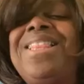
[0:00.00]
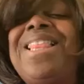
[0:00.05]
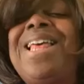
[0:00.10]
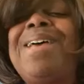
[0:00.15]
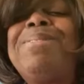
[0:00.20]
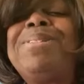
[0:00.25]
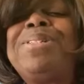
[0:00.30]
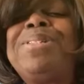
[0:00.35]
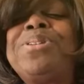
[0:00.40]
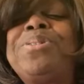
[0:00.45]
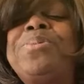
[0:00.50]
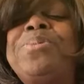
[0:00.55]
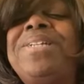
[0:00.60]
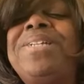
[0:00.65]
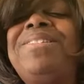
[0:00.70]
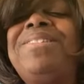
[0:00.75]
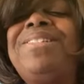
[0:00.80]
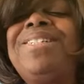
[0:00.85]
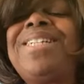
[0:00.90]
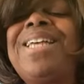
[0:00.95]
That was a
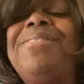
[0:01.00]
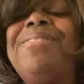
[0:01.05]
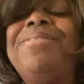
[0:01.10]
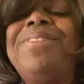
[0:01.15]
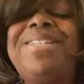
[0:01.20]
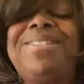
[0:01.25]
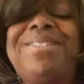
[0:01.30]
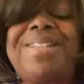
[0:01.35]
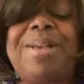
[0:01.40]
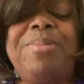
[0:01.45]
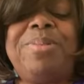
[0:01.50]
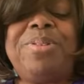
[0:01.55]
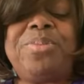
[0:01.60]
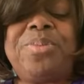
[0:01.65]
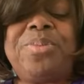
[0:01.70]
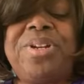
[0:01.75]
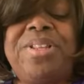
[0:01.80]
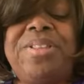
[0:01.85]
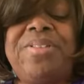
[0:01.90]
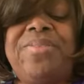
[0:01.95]
question I raised. I
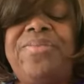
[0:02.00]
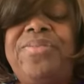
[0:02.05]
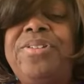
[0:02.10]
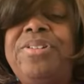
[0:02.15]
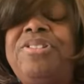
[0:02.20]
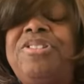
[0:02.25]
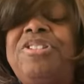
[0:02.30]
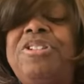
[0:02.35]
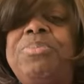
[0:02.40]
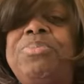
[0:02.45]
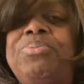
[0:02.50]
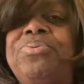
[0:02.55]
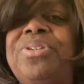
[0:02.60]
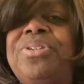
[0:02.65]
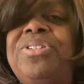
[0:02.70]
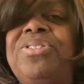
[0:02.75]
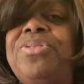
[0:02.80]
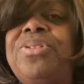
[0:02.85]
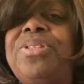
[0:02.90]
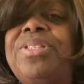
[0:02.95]
was one of the first to
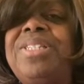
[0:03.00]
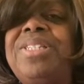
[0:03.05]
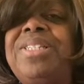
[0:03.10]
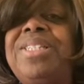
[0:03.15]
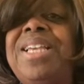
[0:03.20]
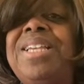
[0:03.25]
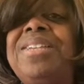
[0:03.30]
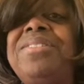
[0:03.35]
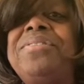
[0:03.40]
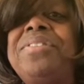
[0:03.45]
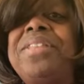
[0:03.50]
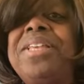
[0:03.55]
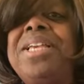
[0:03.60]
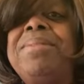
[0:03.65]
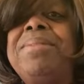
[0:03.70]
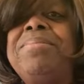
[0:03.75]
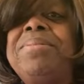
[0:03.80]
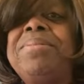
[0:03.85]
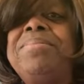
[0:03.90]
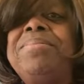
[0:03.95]
preach on the stage of the
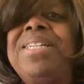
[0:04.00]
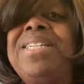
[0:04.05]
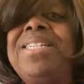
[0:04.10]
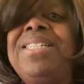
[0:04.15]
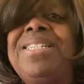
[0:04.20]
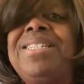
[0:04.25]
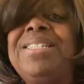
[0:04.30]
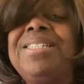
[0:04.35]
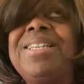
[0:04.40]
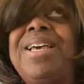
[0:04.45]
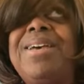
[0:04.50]
Hampton Ministers